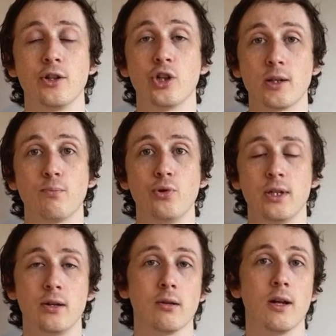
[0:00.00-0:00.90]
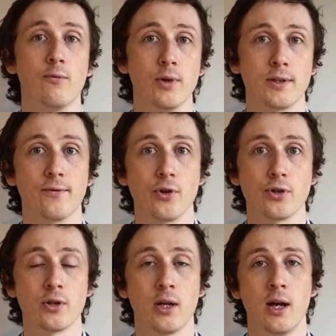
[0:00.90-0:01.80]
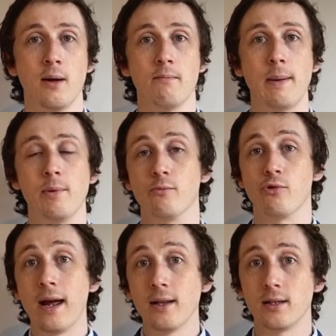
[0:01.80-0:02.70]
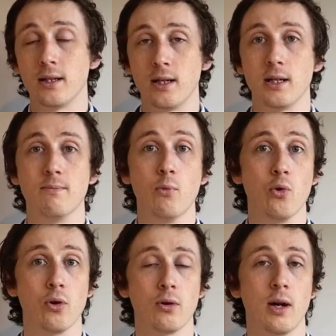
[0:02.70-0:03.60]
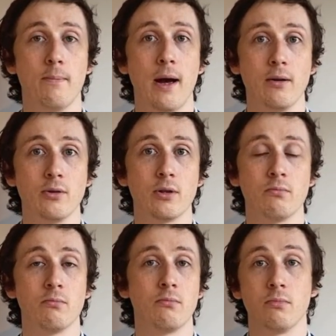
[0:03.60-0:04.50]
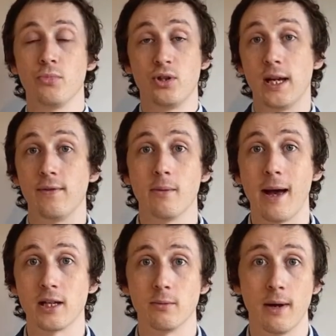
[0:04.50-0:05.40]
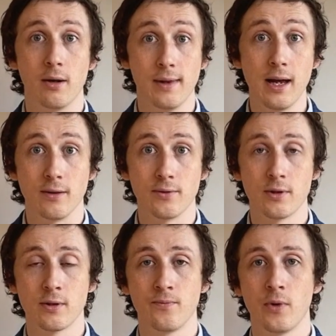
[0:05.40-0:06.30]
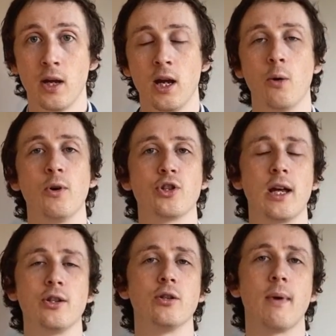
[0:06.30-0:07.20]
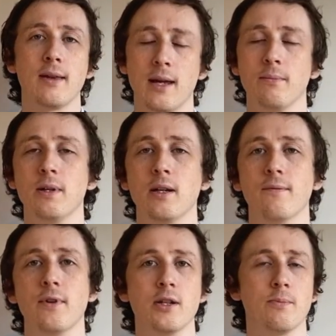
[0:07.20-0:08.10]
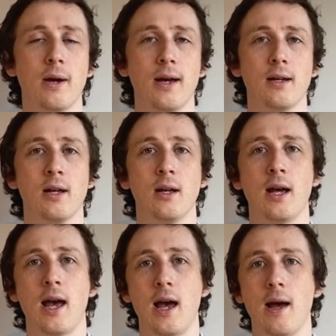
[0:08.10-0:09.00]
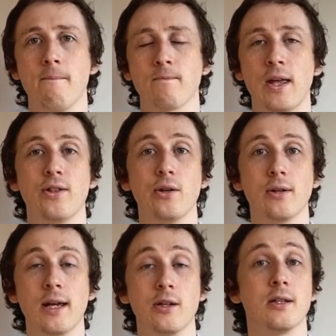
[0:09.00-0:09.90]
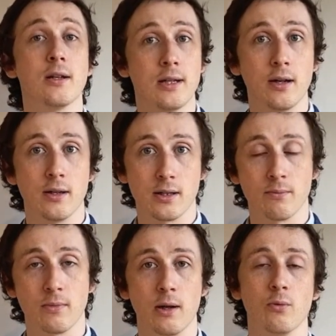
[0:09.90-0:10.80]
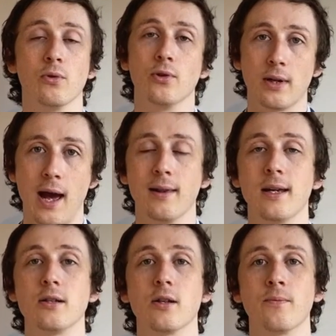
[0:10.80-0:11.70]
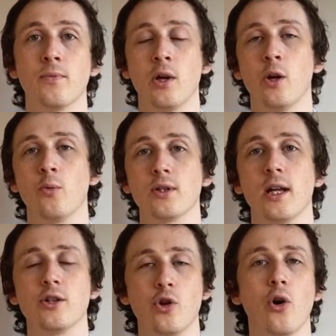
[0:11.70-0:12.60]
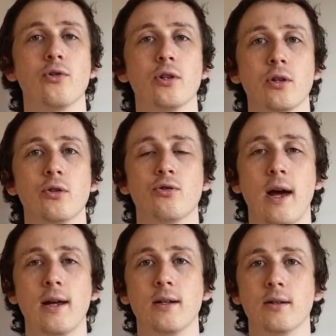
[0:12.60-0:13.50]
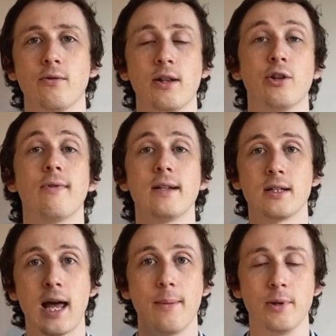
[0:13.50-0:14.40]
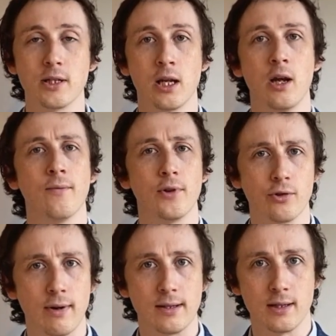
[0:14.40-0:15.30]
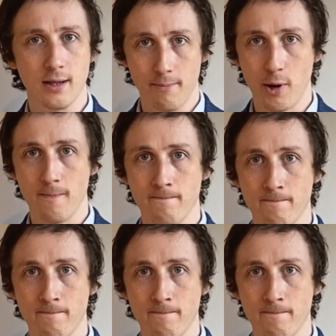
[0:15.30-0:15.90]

just putting your loved ones first. Maybe morality is more about saving the maximum amount of lives. In which case you might then be convinced by a theory like utilitarianism that we'll look at later, which says you ought to try and create the greatest happiness for the greatest number.